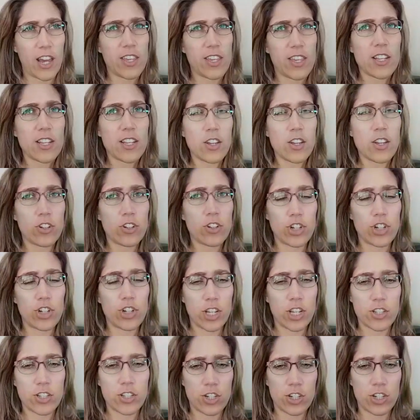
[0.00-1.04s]
think it's called
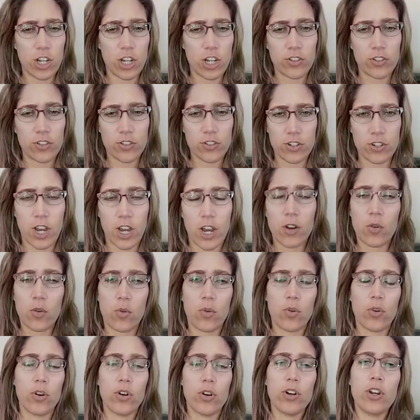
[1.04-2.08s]

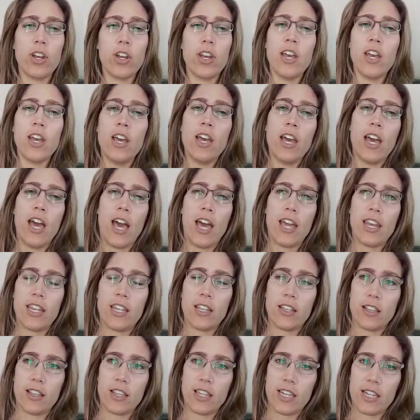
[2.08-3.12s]
justshelter.org, and
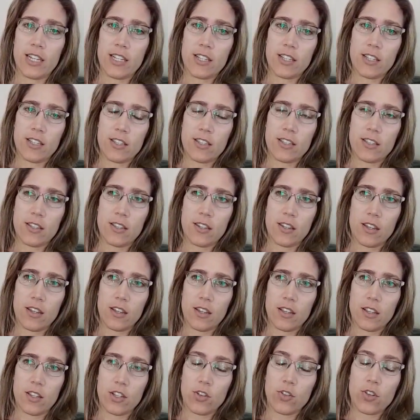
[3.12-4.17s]
it lists,
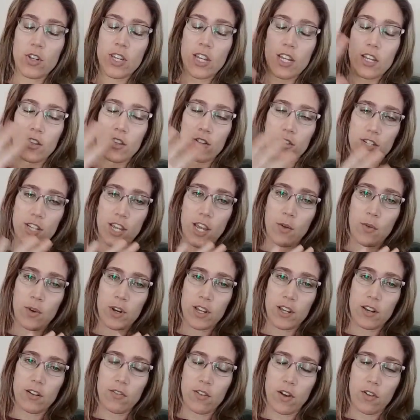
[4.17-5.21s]
you can either say I want to
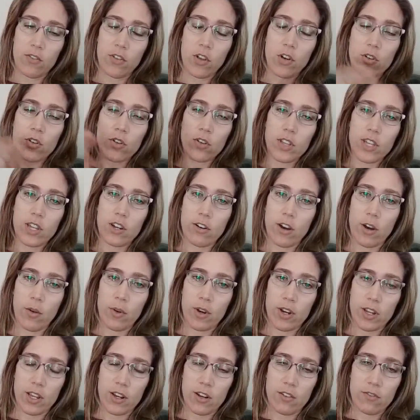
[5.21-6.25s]
get involved locally or I
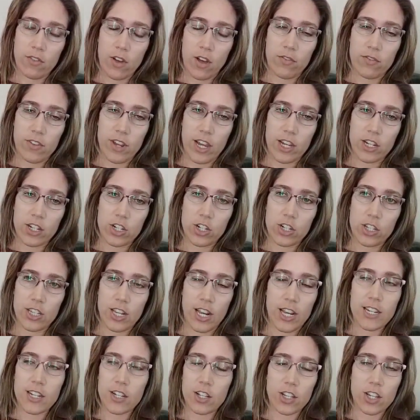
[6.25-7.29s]
want to get involved nationally.
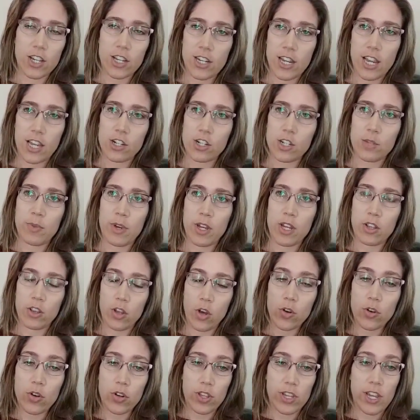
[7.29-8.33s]
I didn't look at nationally, but
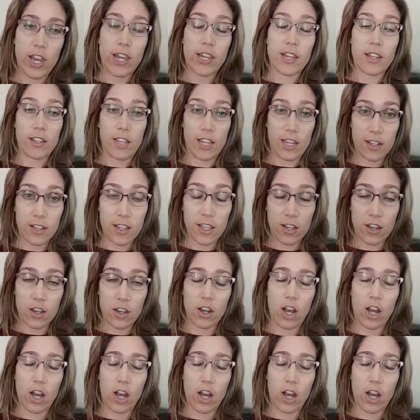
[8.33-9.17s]
locally I could like click on